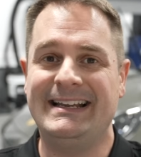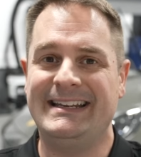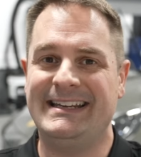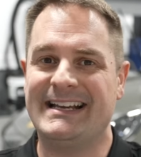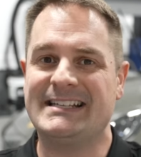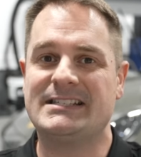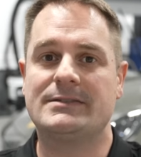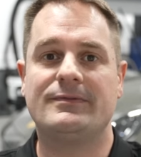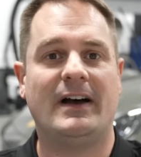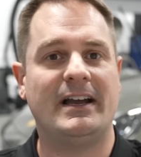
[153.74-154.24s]

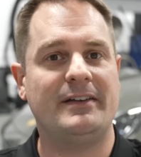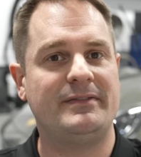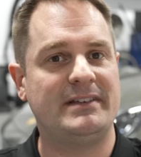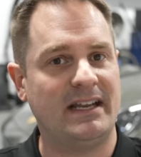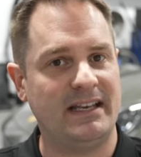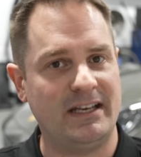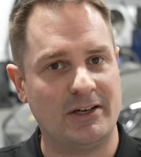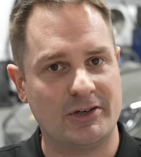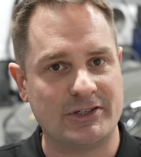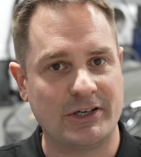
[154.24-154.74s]
yes,
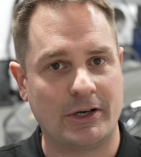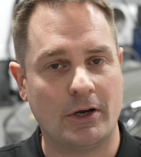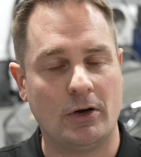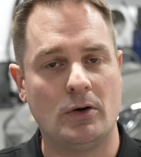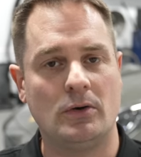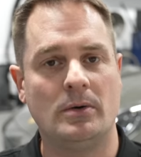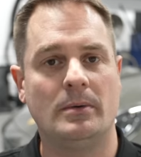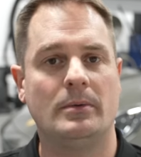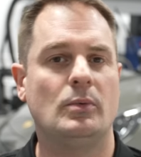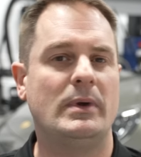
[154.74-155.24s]
5-10 years
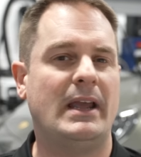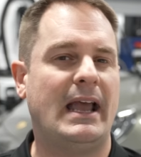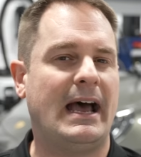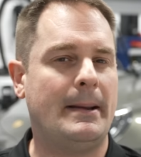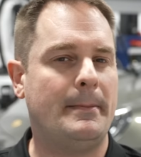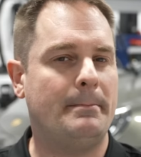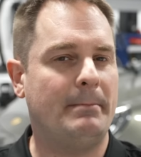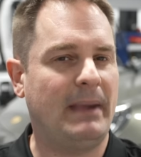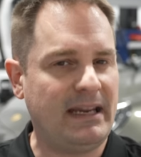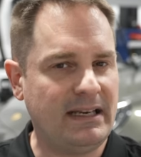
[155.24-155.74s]
ago, we
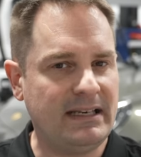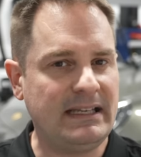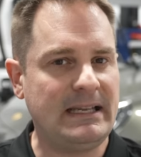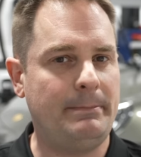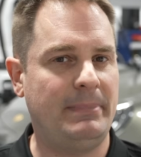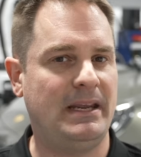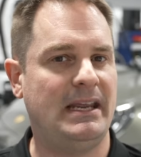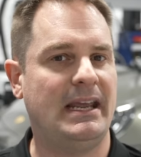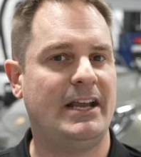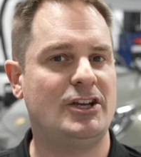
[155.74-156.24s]
had mainly
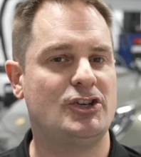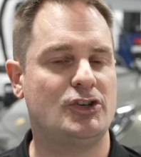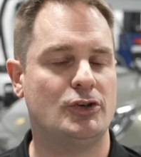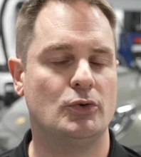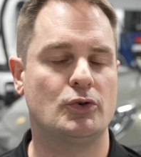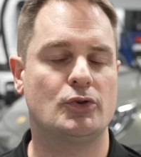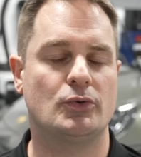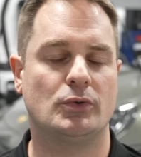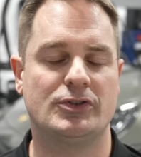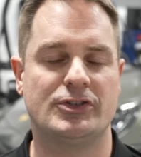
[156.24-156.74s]
pH
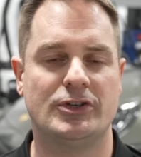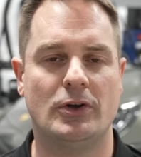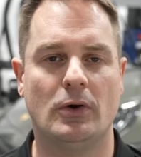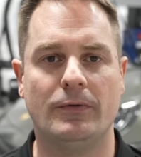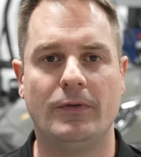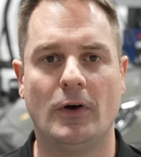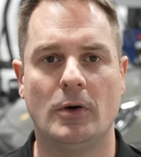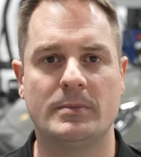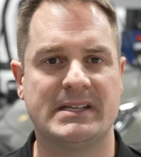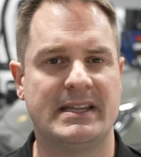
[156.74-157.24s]
neutral snow
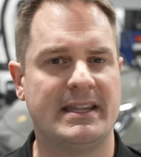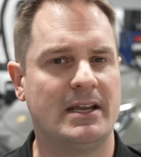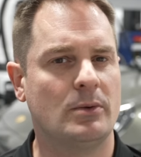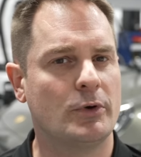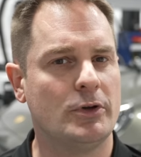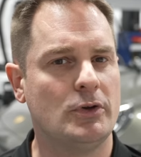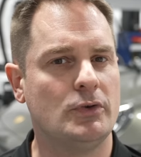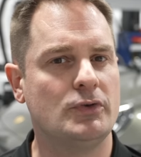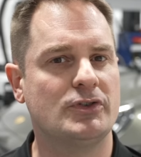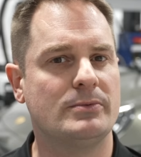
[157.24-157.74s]
foams and they were
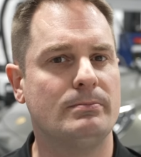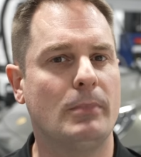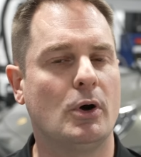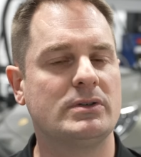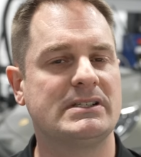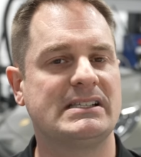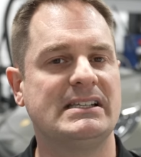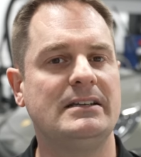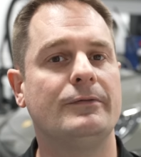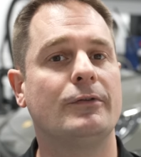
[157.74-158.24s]
used
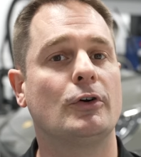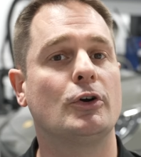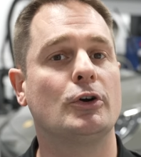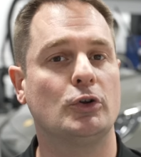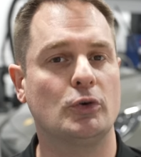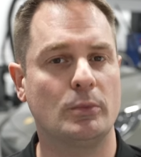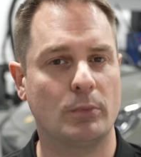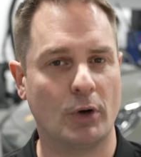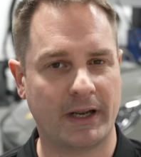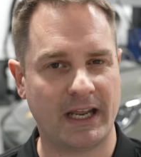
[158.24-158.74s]
mostly for
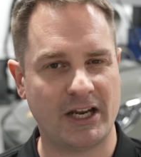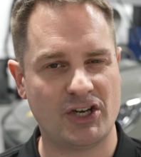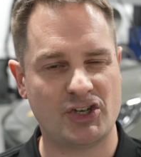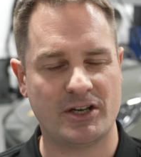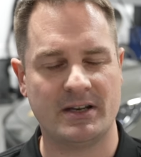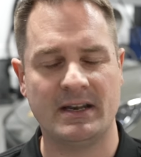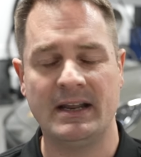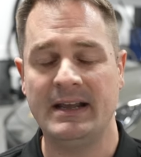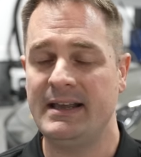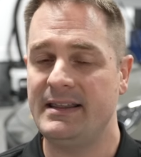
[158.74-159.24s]

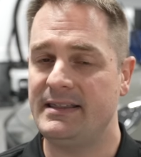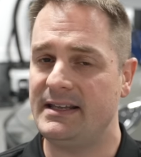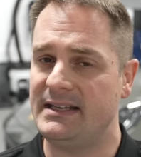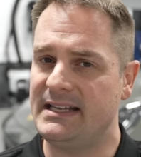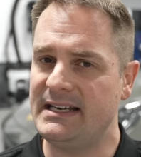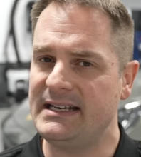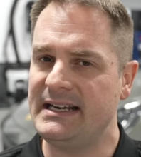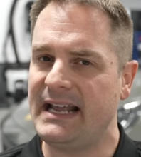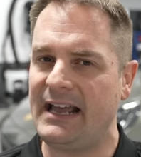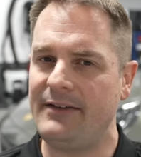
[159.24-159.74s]
lubrication. They
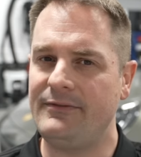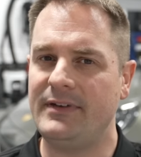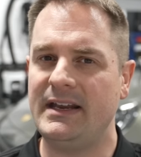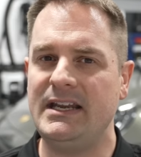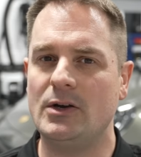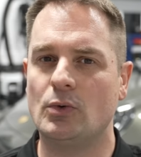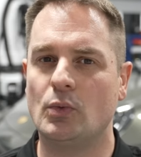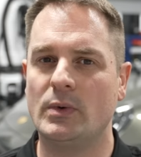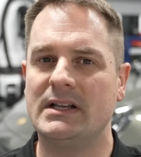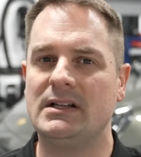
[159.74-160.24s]
didn't have
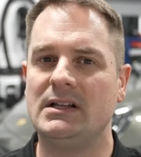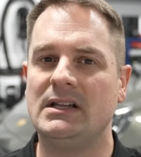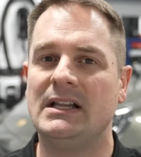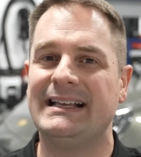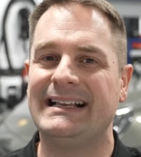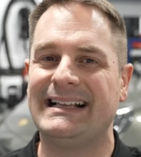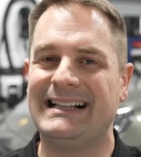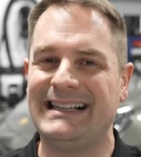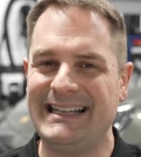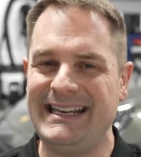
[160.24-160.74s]
any real
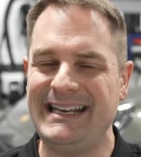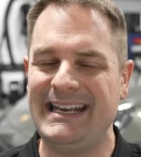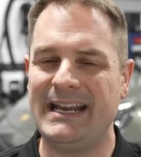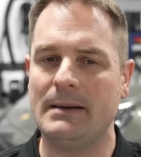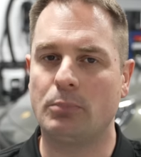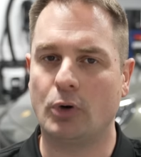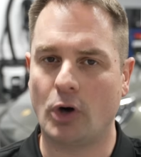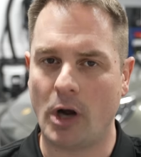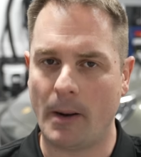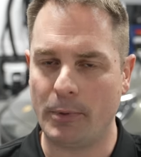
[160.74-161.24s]
cleaning
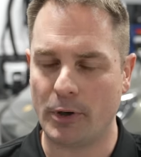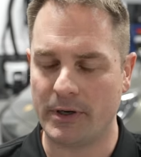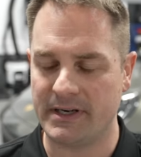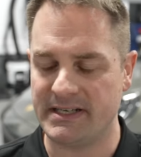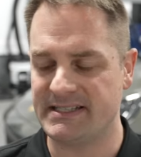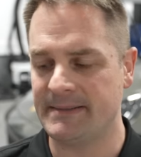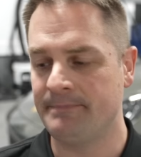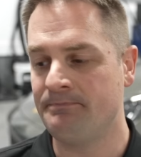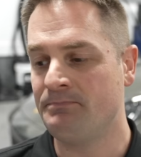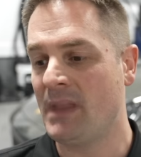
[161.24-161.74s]

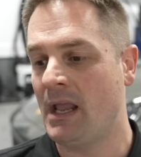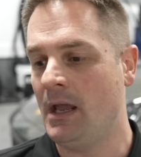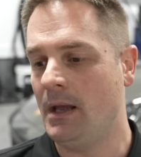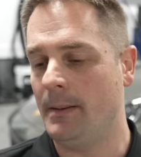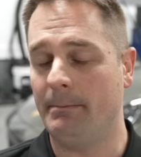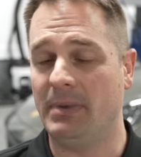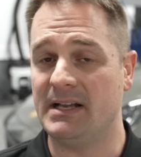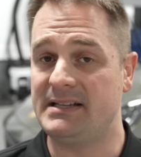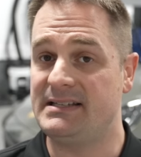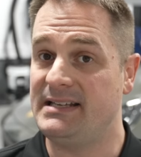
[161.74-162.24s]
properties.
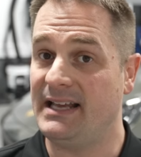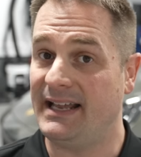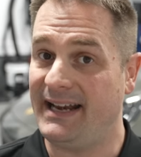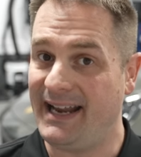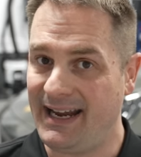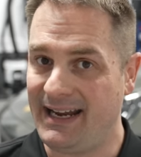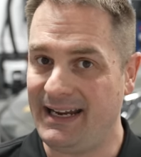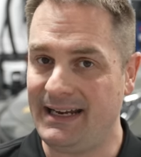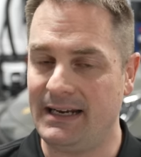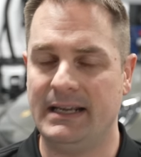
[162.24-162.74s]
But
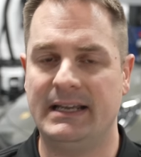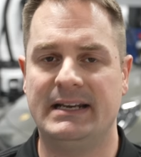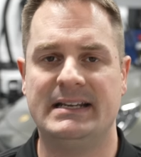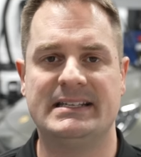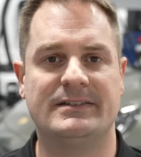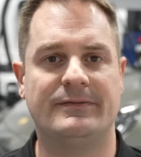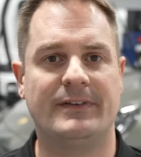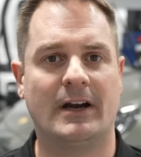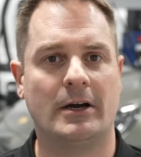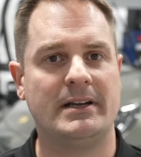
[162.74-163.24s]
today it
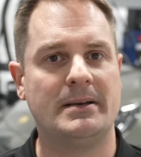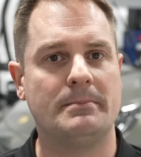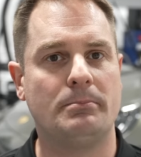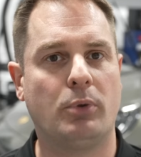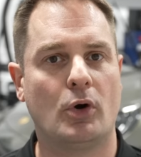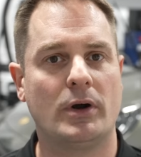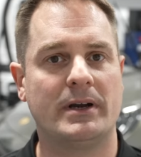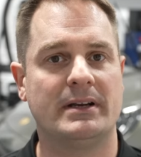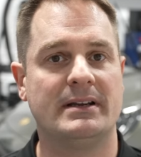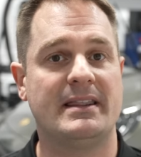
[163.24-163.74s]
is very
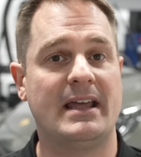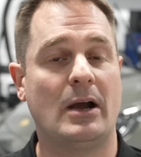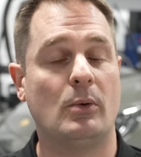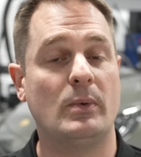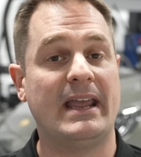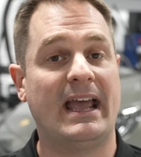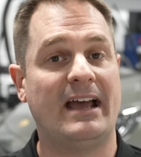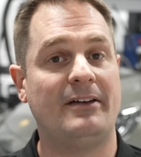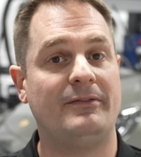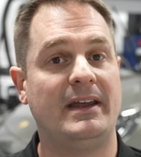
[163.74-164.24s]
important that
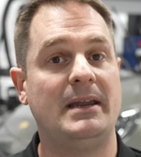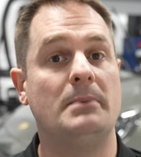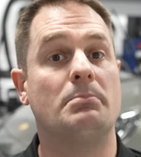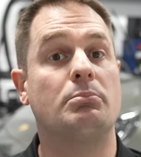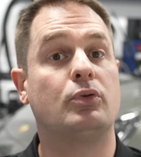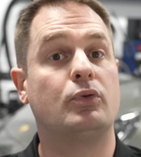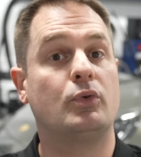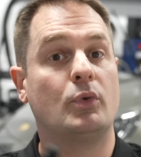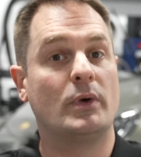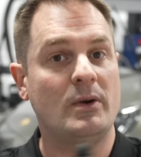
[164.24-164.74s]
we have a
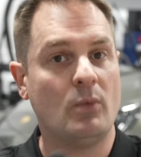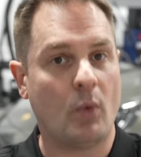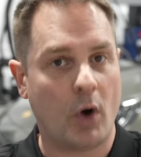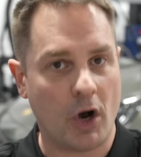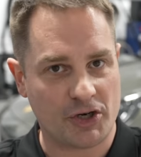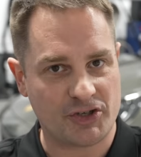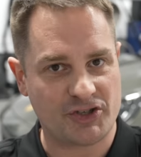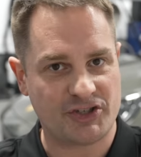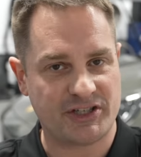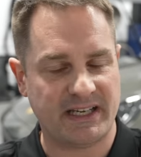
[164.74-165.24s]

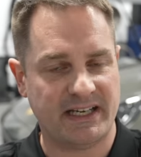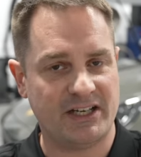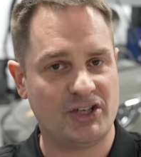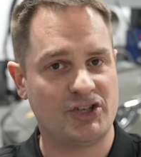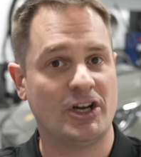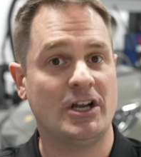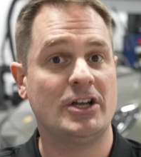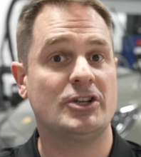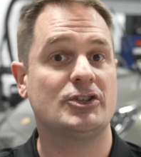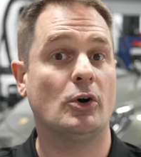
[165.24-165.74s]
pre-wash
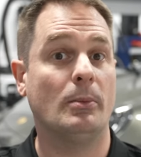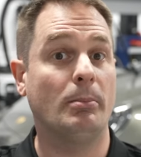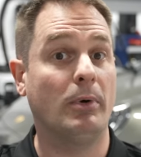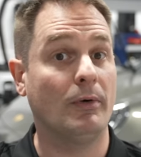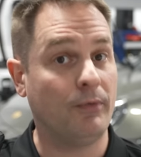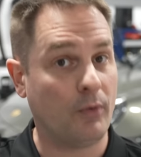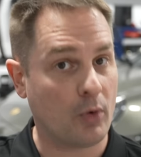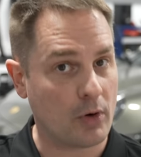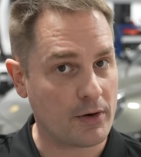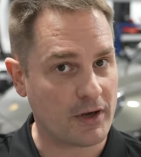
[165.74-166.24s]
stage. So
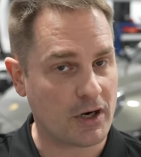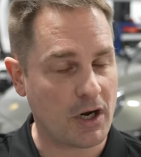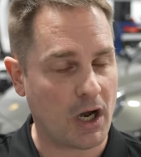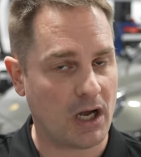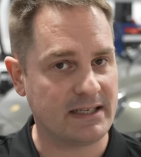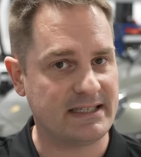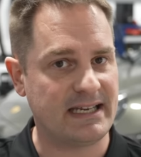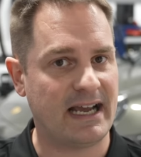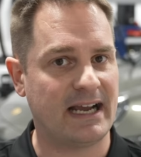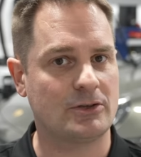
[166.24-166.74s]
before the
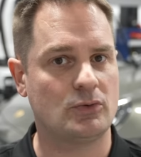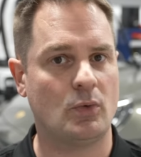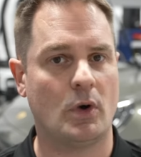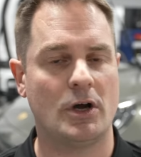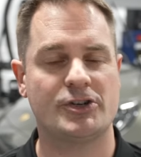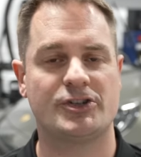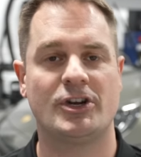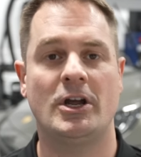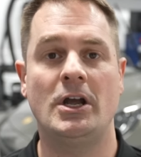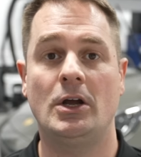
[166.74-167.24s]
contact
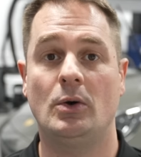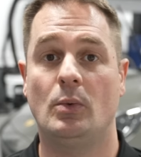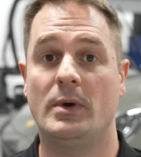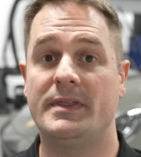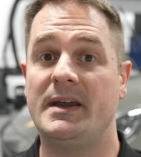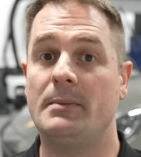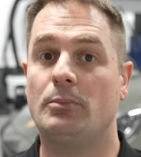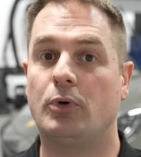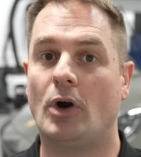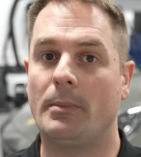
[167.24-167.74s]
wash
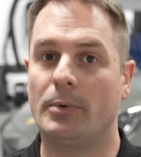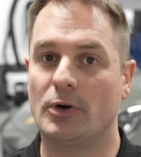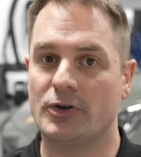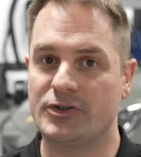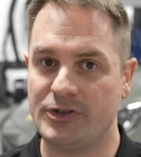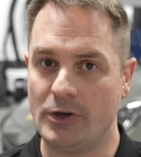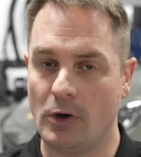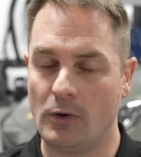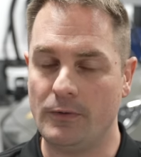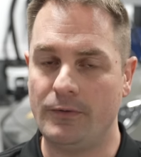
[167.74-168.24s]
with a proper snow